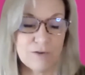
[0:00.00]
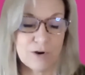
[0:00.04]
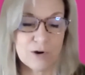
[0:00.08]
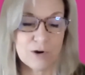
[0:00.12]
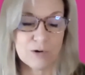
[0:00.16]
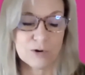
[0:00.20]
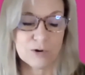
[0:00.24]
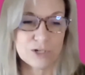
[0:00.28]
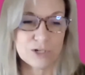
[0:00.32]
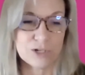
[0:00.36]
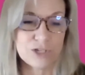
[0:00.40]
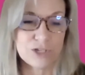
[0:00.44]

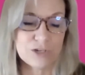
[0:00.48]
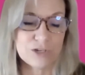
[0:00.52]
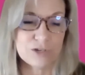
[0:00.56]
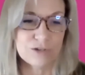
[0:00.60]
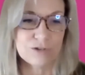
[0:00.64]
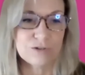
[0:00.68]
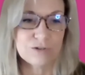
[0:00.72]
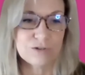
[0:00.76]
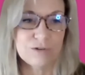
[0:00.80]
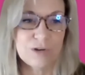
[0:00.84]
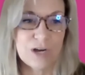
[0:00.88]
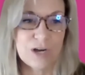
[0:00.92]
forward
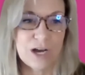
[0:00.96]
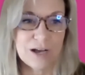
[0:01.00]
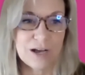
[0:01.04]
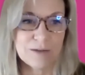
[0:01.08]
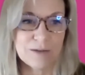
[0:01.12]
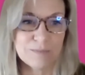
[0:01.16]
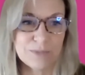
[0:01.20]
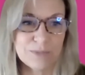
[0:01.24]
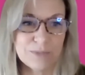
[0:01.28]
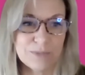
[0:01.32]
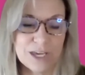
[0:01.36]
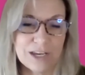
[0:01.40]
to
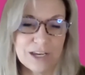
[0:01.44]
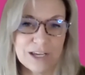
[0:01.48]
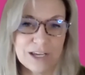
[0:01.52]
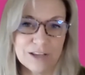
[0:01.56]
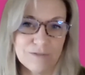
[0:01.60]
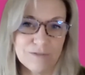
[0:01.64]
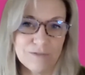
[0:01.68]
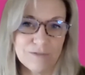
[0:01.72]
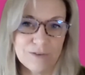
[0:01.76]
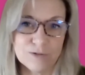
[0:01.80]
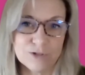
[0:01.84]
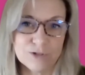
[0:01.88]
getting
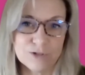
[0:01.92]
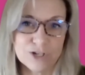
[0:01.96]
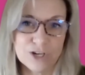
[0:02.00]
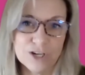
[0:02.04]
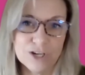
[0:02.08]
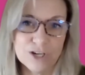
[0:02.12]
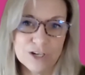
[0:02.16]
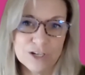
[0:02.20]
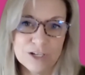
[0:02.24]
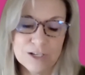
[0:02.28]
in the future?